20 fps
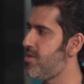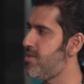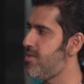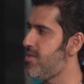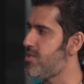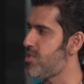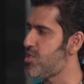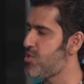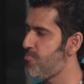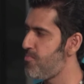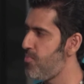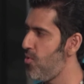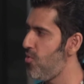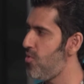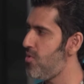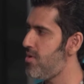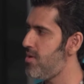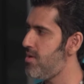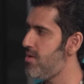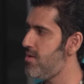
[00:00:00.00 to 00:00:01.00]
that
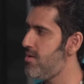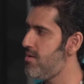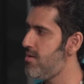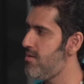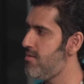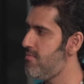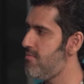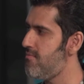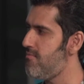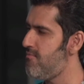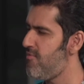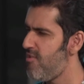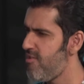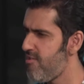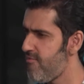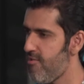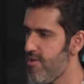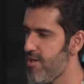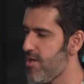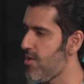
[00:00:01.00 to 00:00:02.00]
spoke very,
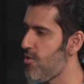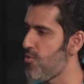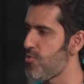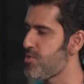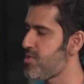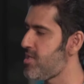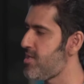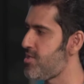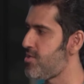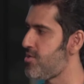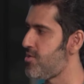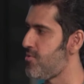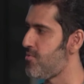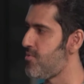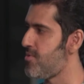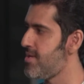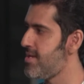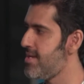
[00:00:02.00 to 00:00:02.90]
very closely to you.